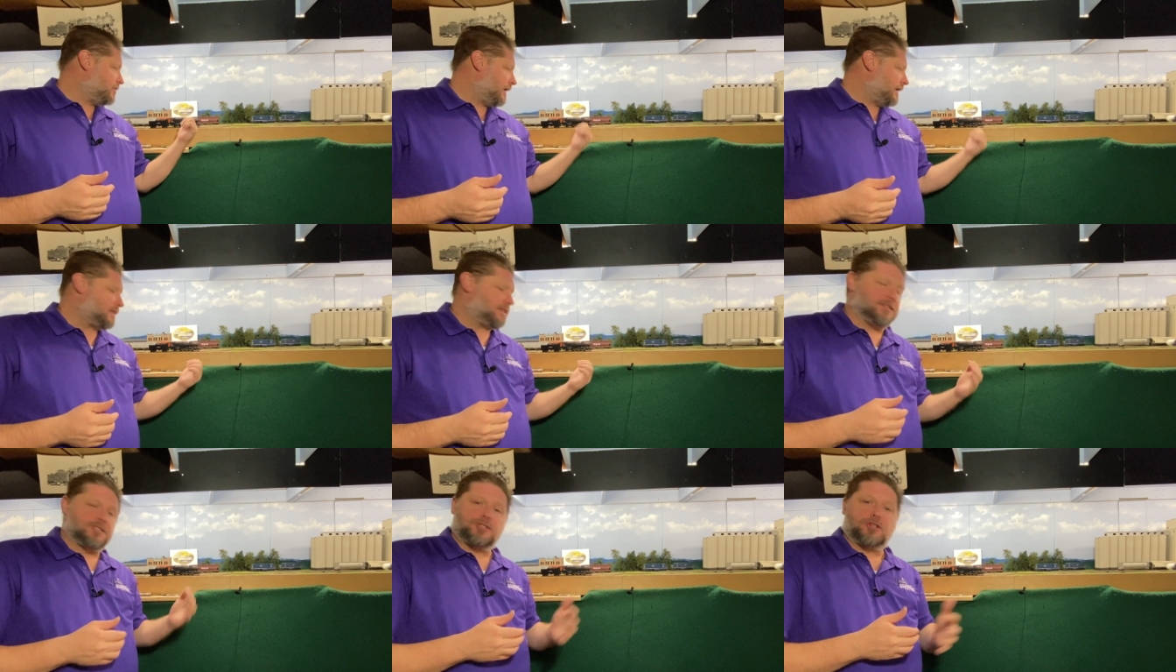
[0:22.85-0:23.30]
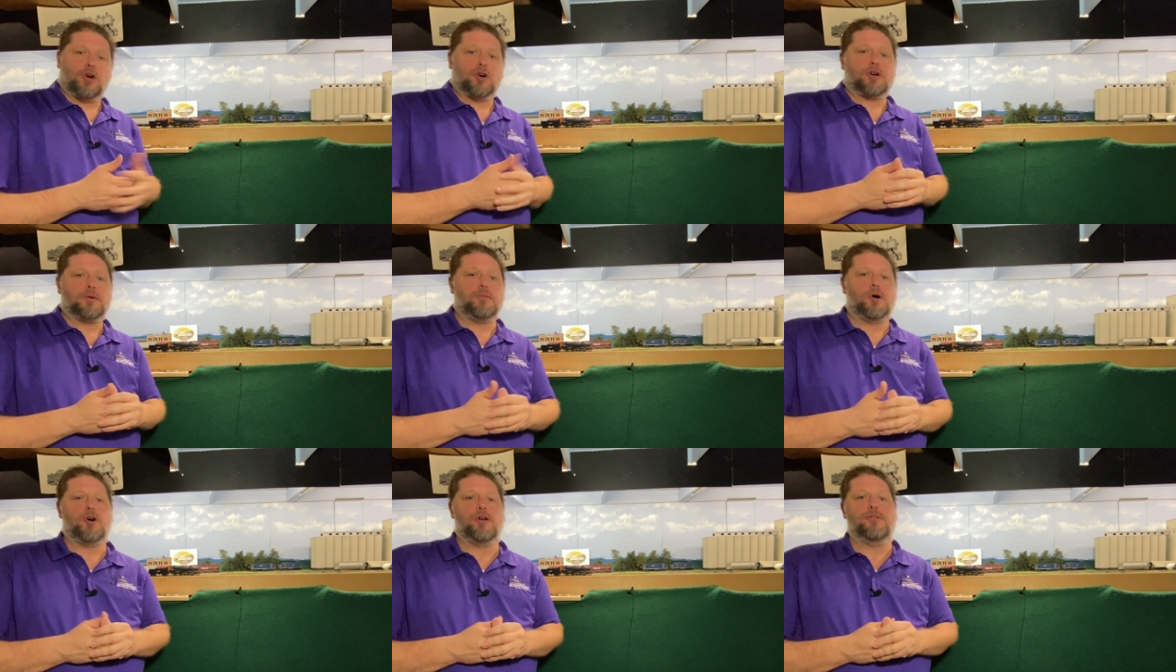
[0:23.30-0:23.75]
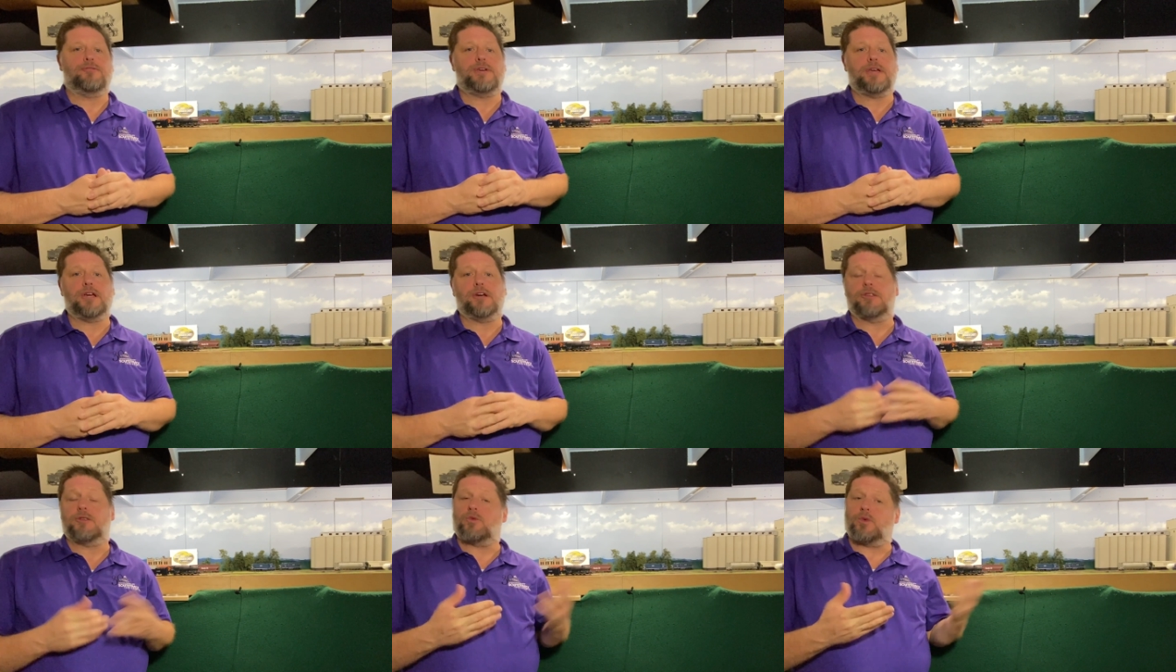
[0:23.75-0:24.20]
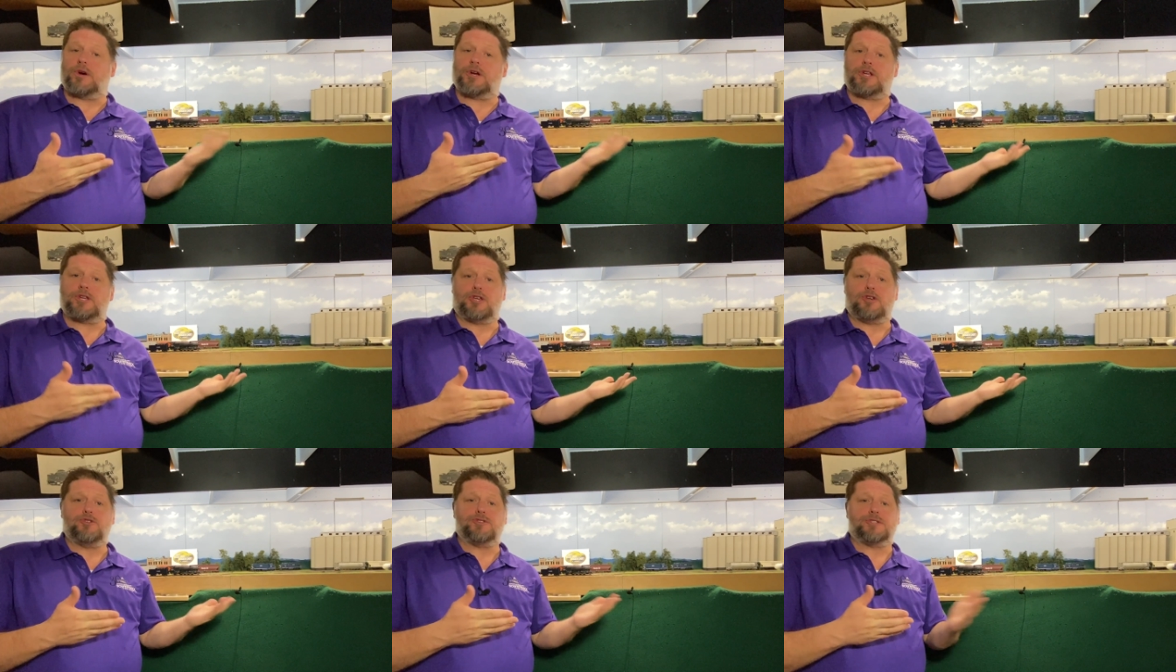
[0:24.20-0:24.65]
like this locomotive here that we're
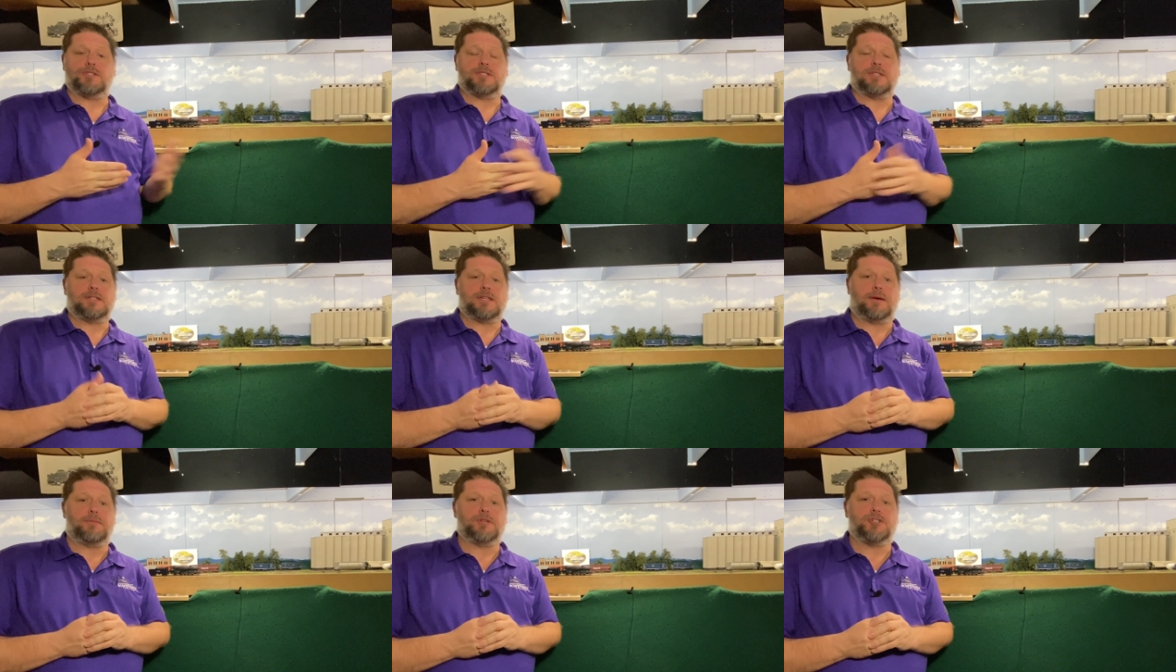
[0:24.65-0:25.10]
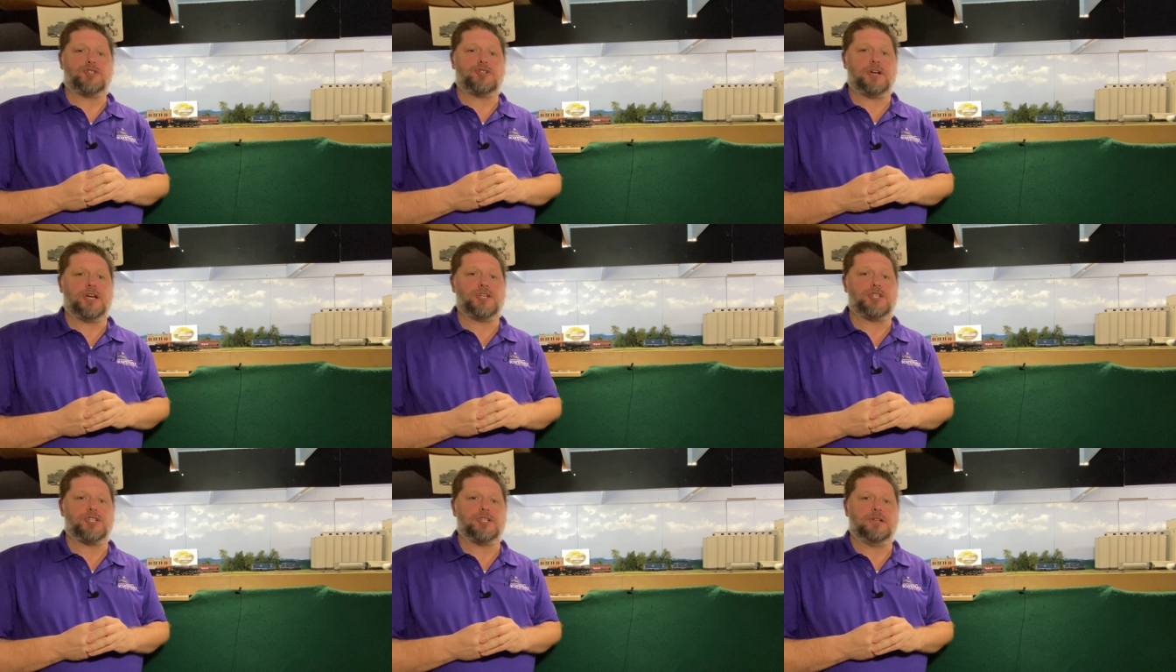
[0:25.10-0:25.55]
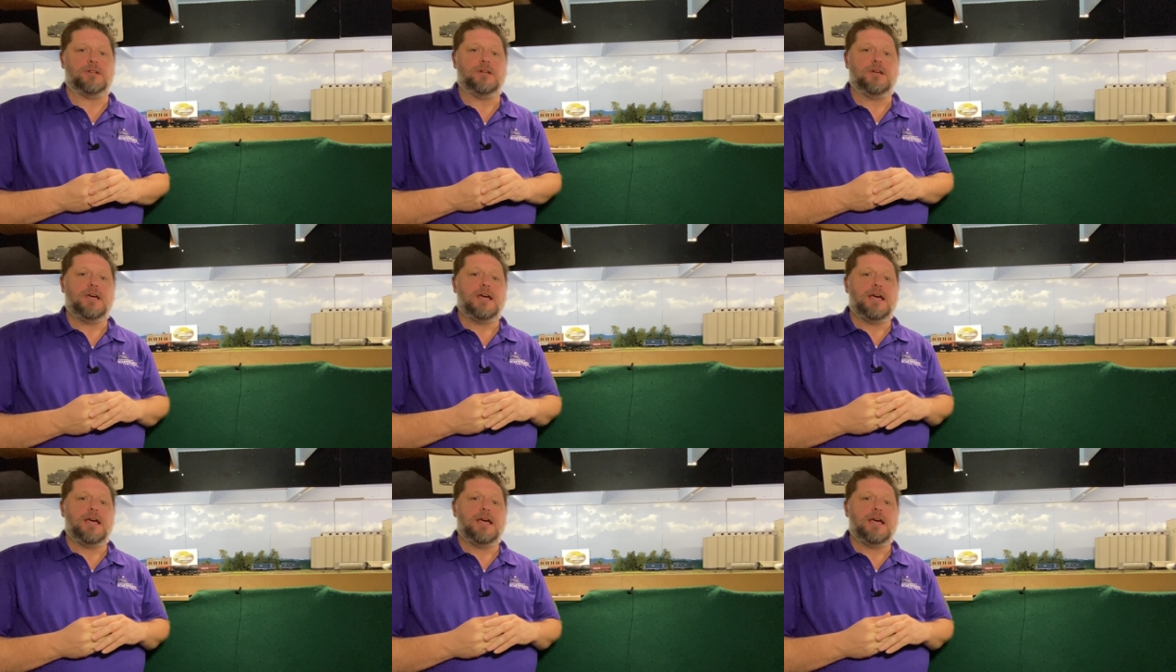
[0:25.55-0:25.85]
going to use as a demonstration.